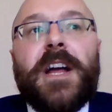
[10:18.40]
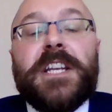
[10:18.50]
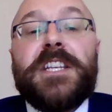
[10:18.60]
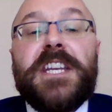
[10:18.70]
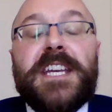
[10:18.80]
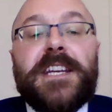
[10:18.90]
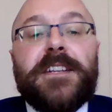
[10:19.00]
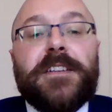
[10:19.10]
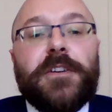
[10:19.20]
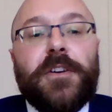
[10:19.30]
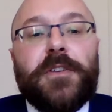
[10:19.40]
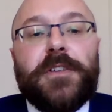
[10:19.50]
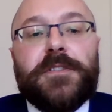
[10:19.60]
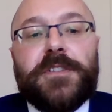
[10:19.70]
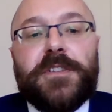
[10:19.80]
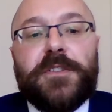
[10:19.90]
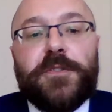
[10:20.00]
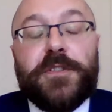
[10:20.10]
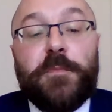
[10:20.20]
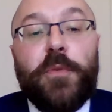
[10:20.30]
need
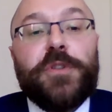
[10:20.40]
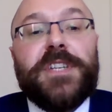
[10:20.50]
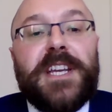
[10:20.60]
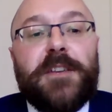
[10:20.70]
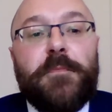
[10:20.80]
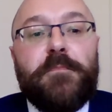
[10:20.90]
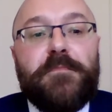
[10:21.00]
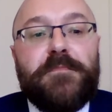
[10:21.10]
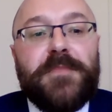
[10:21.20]
to put in